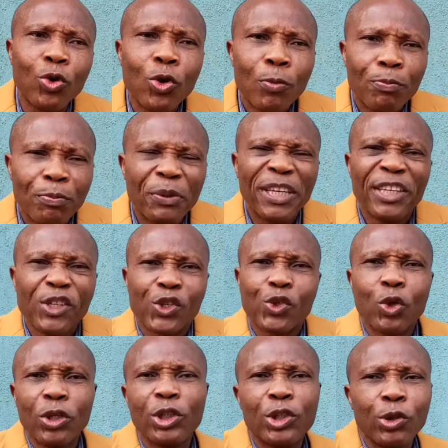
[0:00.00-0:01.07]
be in
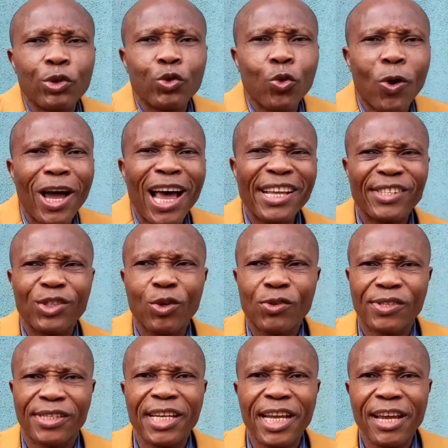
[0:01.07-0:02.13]
solitude to ask
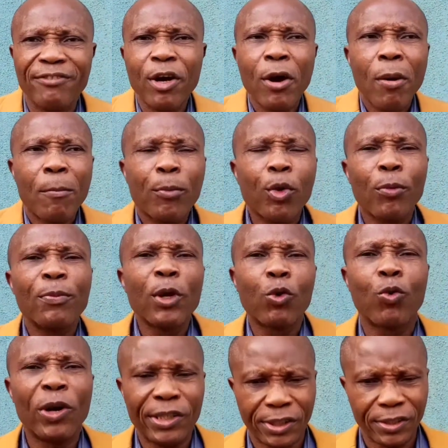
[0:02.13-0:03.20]
yourself probing
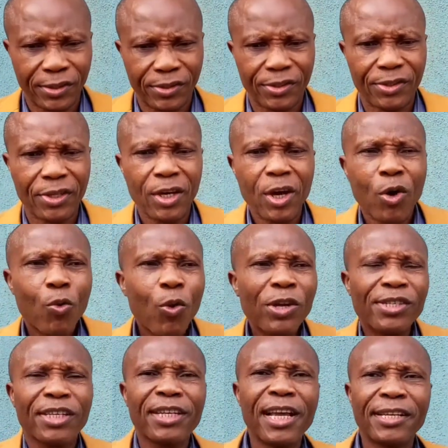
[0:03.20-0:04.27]
questions. What's
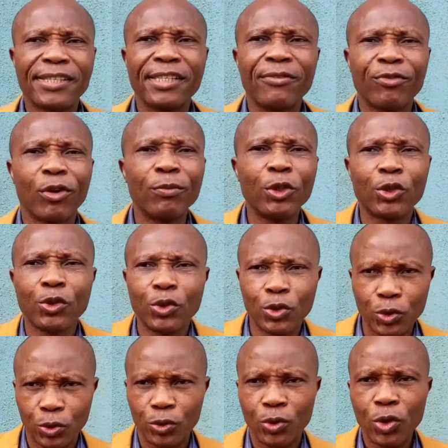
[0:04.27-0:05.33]
the next thing for me to
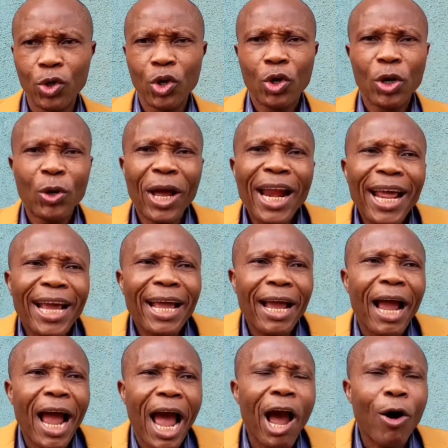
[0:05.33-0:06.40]
do?
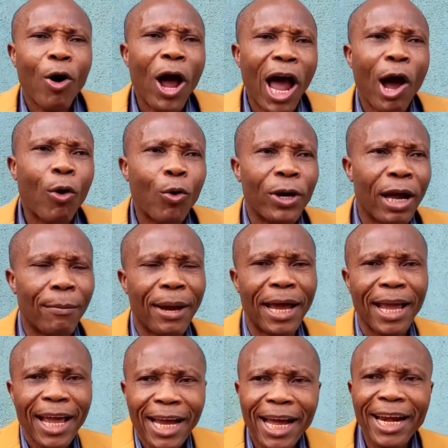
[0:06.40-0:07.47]
How old am I?
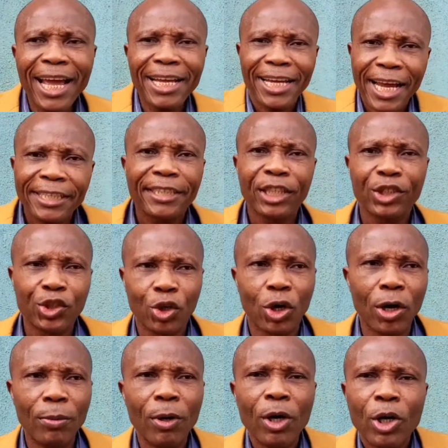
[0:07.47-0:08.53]
Can I get a
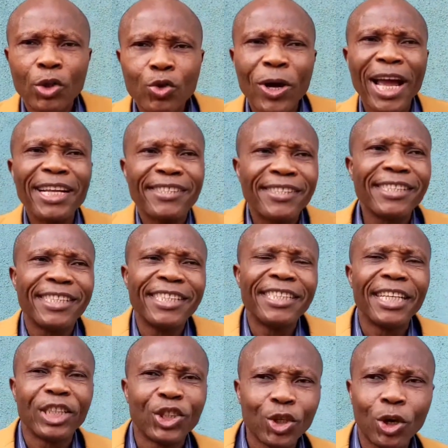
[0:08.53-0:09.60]
job? Do I still need a
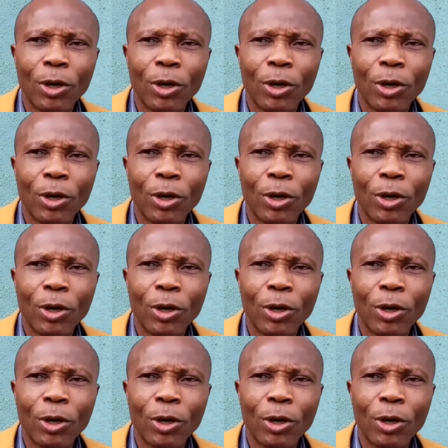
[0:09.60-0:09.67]
job?